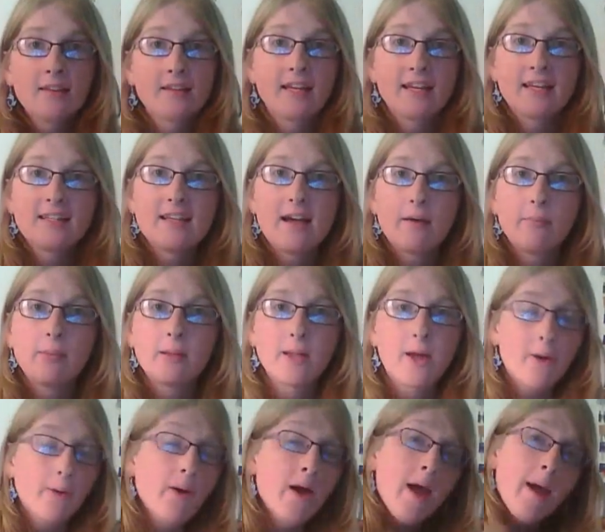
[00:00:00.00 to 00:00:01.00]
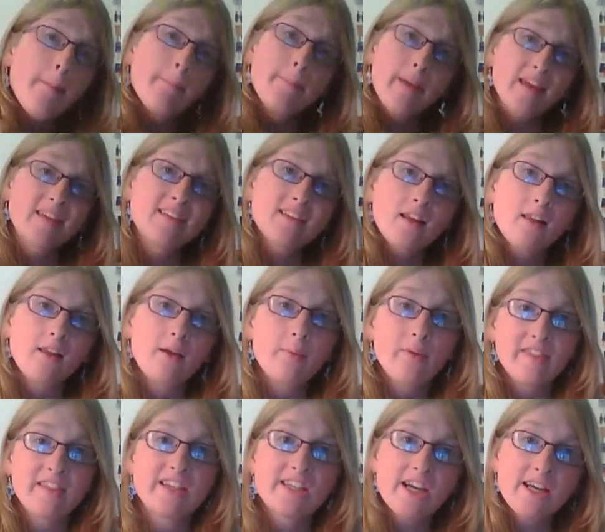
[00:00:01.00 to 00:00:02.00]
Link down below. Basically,
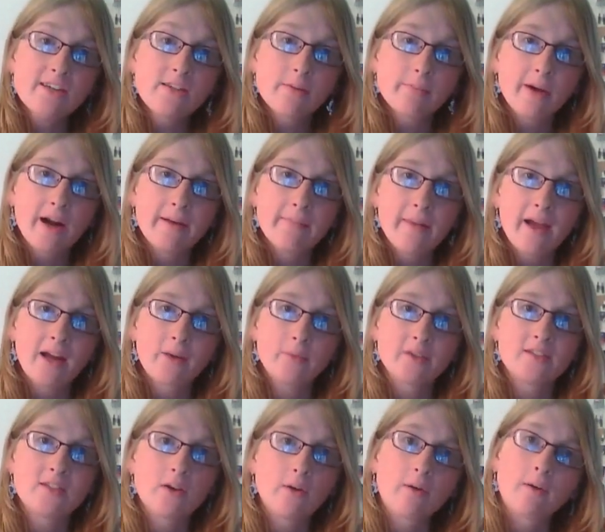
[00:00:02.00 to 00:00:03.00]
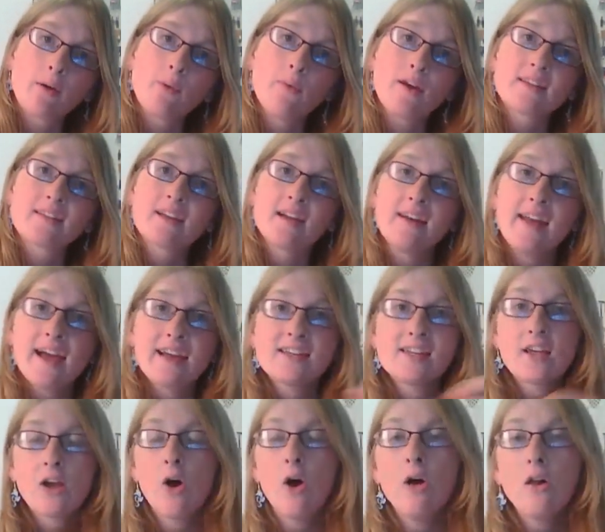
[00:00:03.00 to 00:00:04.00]
what the genderbread man was doing was
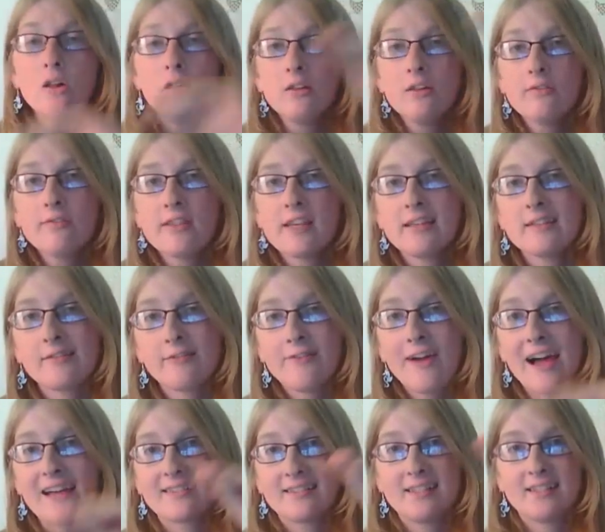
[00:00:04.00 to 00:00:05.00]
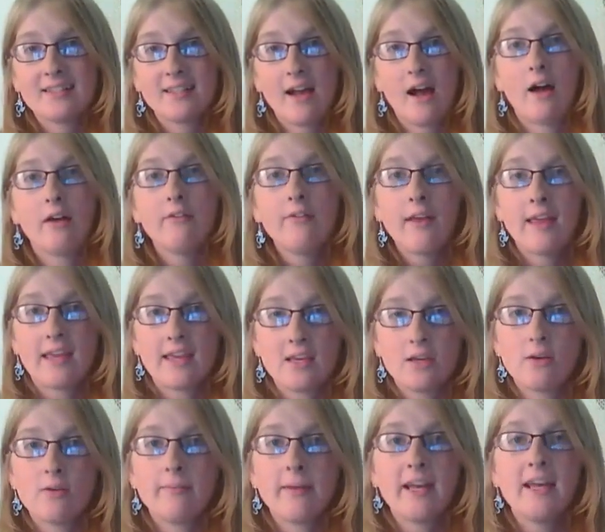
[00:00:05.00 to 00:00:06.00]
connecting all of these facets of a
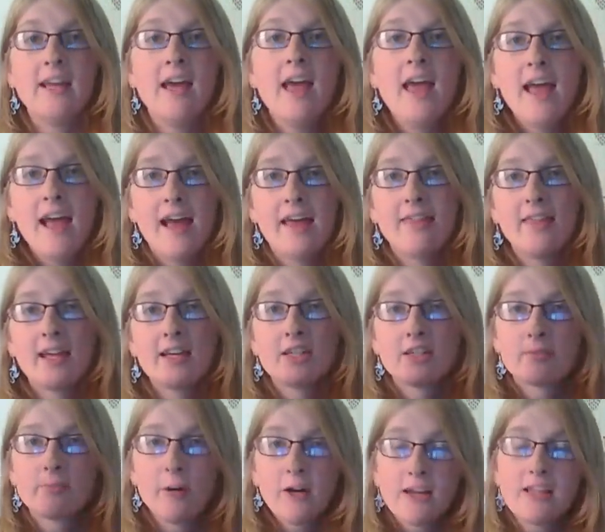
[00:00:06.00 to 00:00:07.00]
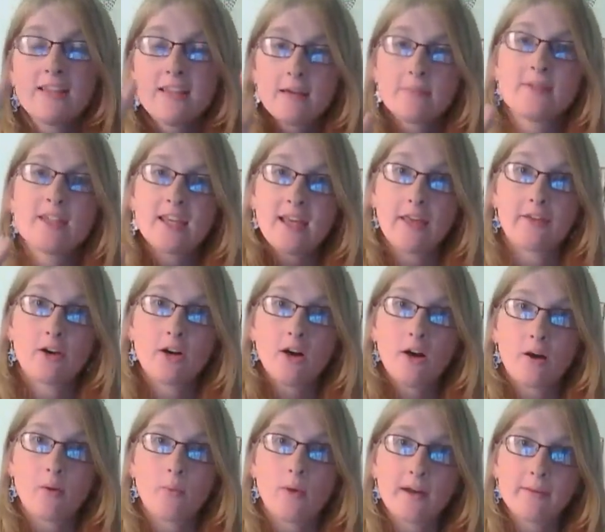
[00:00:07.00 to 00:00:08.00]
human and then just putting them together
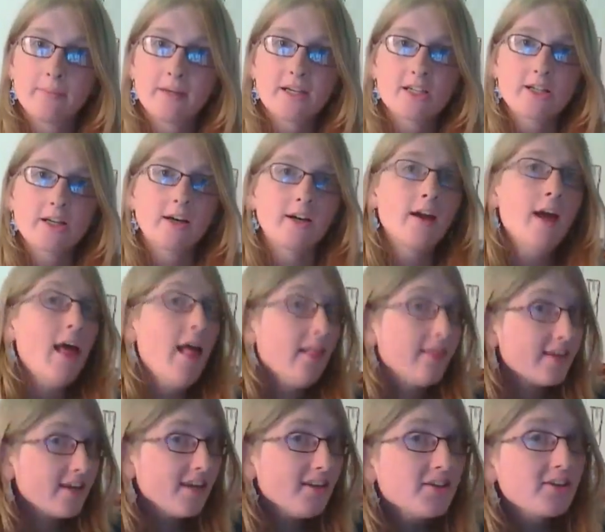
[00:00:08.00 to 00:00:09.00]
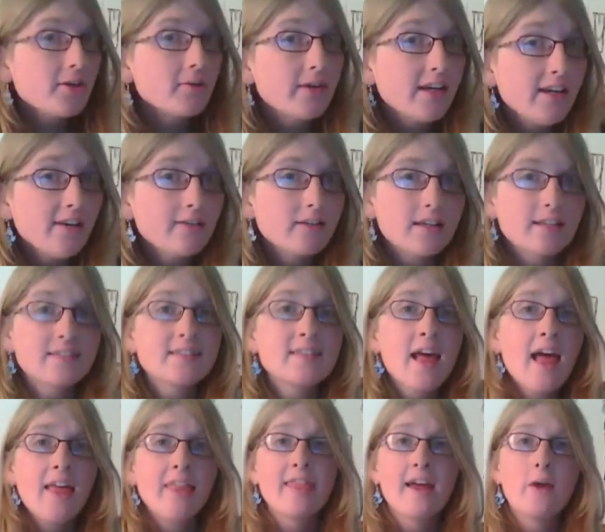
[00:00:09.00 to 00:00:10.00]
on one picture. The issue here is
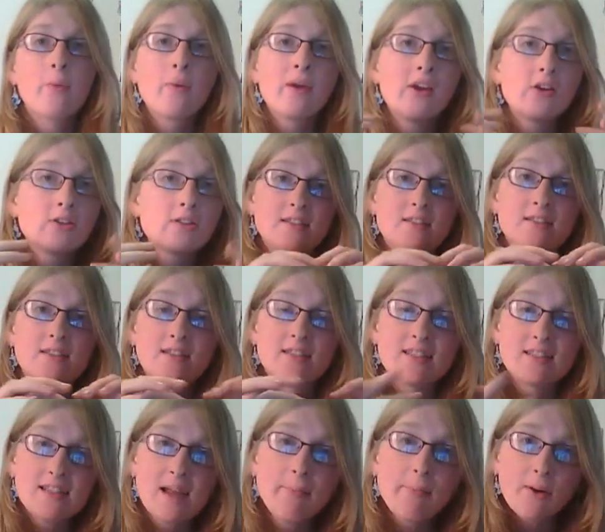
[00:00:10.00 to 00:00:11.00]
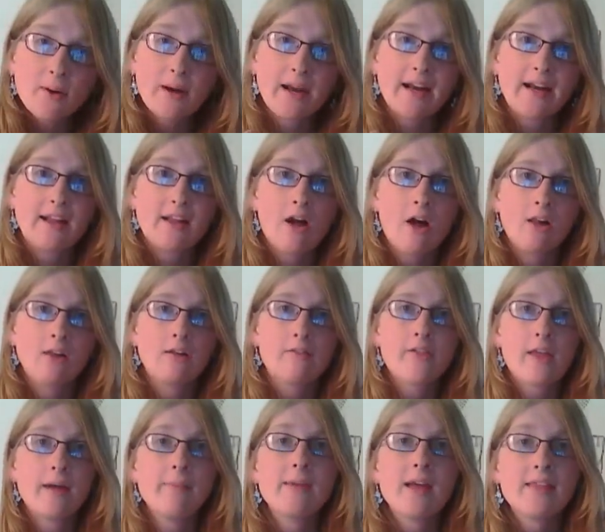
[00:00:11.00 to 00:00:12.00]
that we are separating all of
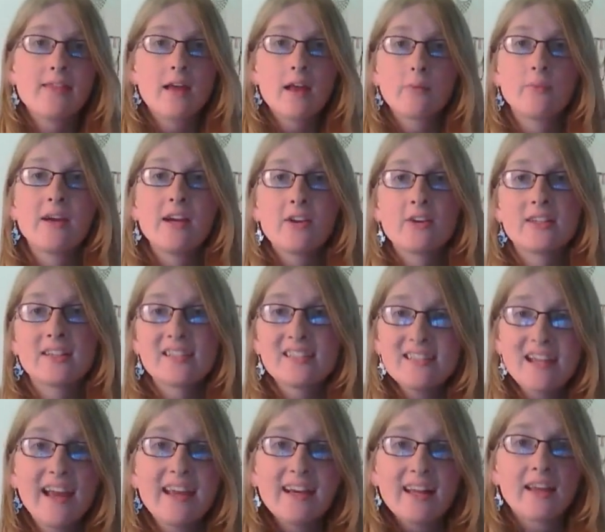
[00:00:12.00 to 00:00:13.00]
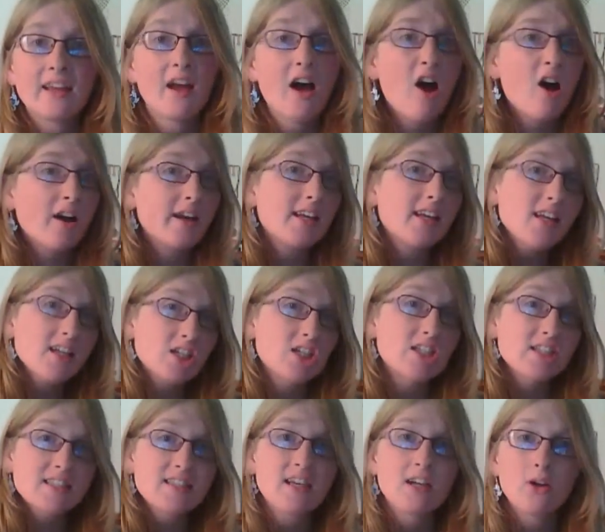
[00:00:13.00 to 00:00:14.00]
them, and then we are deciding on
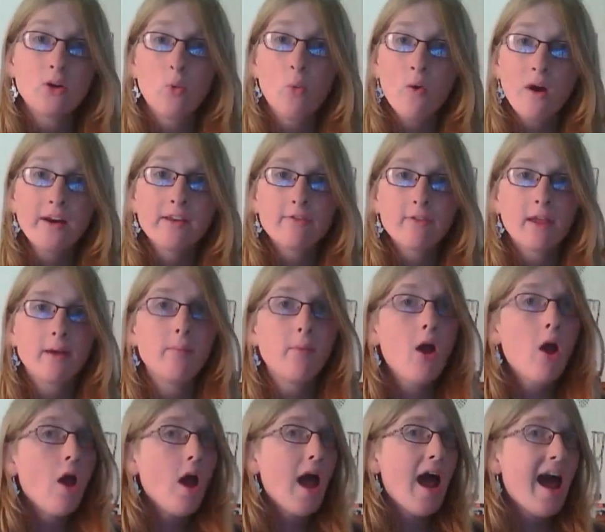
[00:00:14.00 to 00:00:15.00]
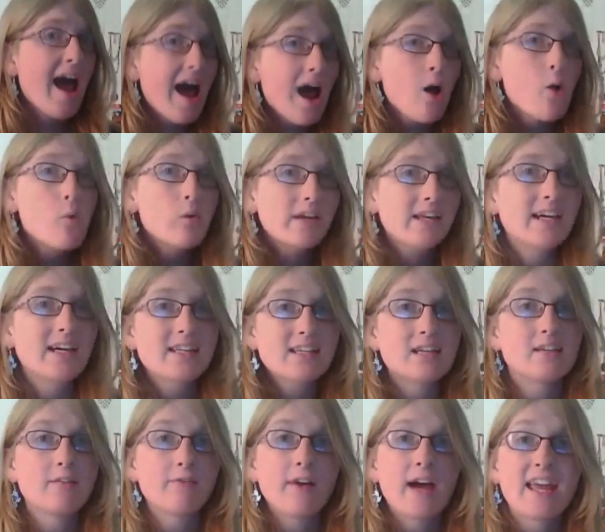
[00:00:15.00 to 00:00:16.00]
each single one of them how we
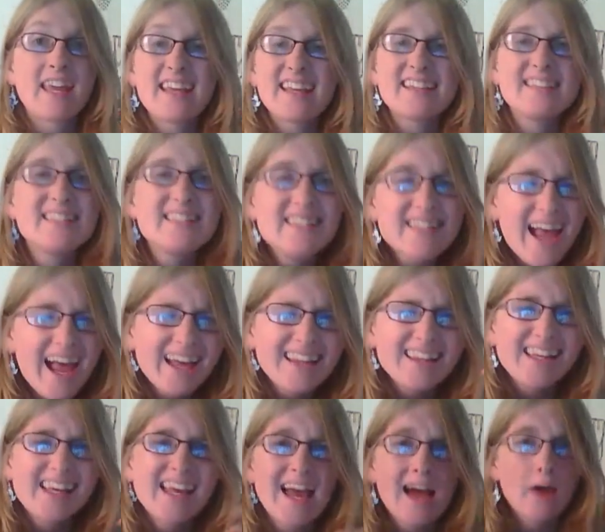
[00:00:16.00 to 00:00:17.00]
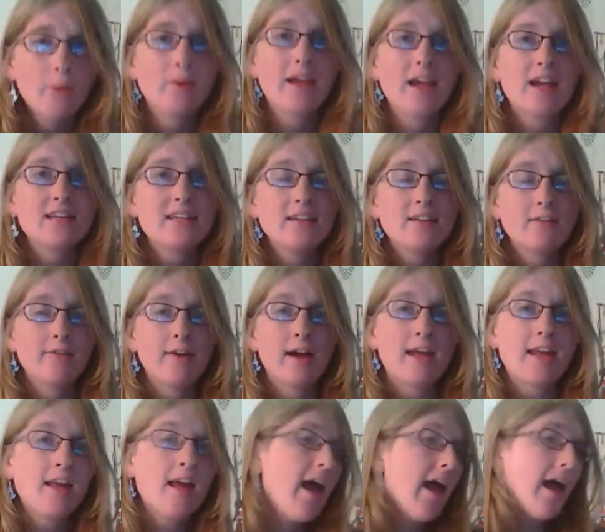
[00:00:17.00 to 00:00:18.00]
identify, exactly how we identify.